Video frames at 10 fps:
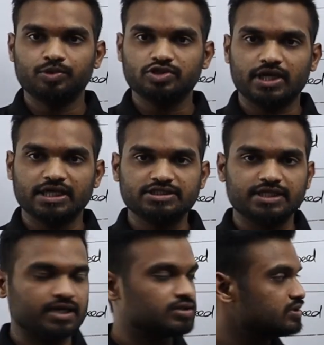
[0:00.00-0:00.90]
able to
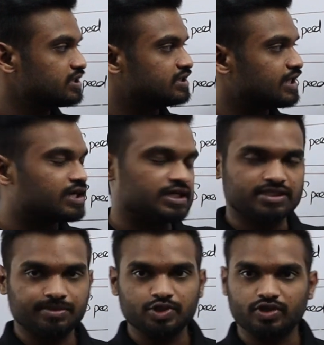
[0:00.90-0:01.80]
understand these three
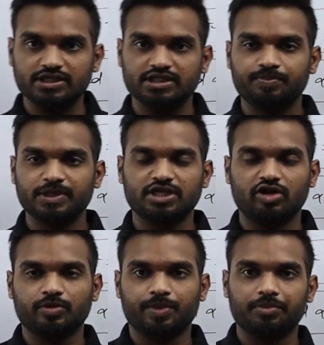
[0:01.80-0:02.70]
concepts, you can simply
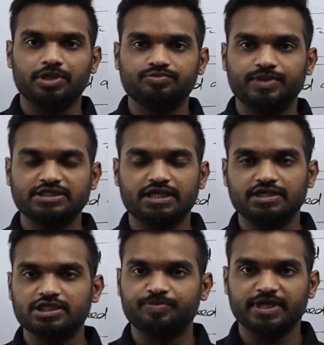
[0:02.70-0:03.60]
solve the problems based on
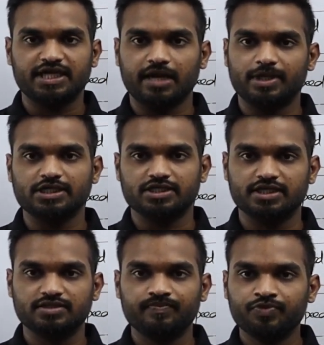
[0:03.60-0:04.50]
this speed, time and
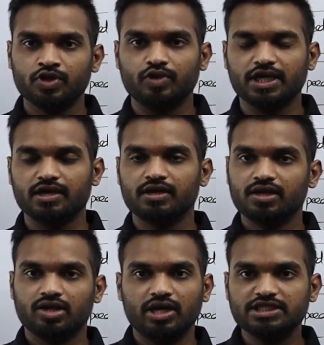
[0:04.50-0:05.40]
distance. Okay,
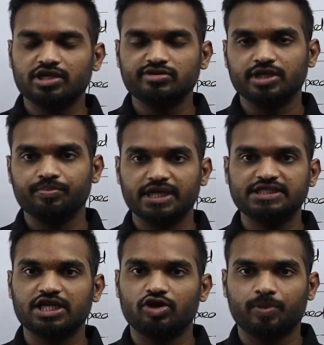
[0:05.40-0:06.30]
now let's solve some
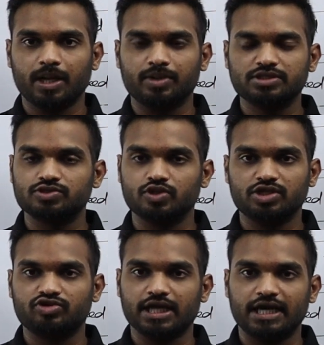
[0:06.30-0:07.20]
basic level problems so
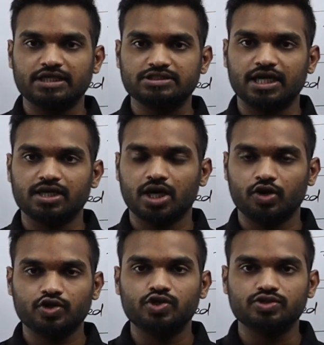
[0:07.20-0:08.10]
that you can understand
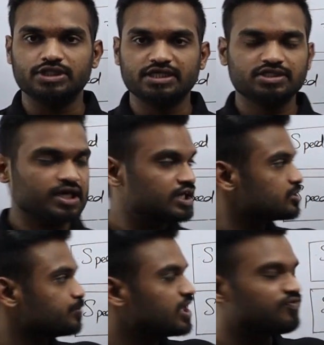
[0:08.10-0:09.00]
how to use this
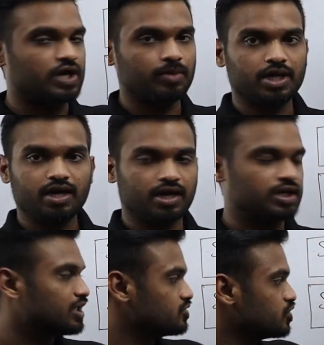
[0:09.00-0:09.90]
speed formula
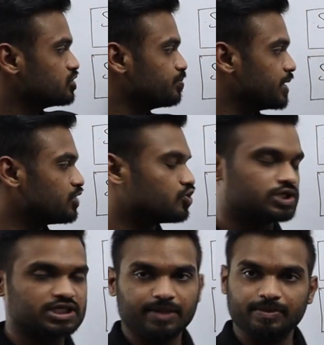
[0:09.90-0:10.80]
and also speed
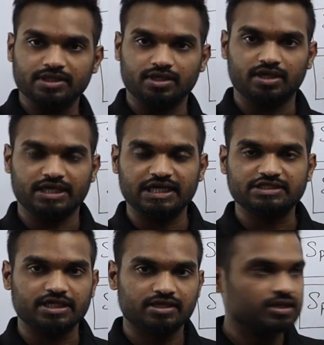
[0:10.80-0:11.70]
total time
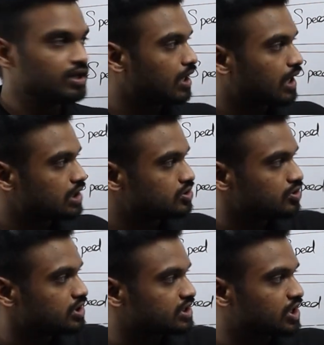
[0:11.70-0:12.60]
relation and
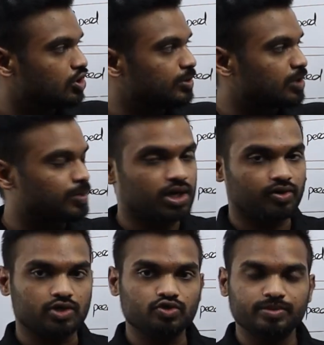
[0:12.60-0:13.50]
also this kilometer per
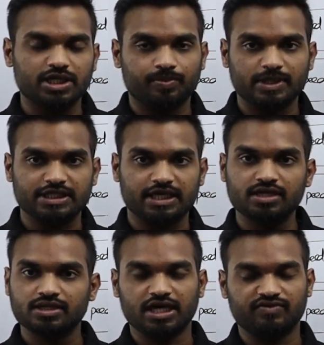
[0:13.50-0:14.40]
hour to meter per
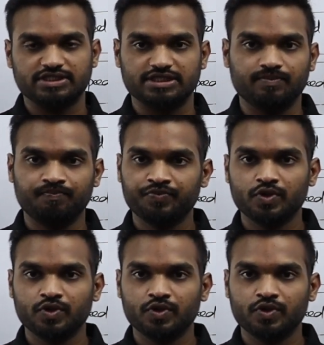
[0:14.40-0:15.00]
second conversion.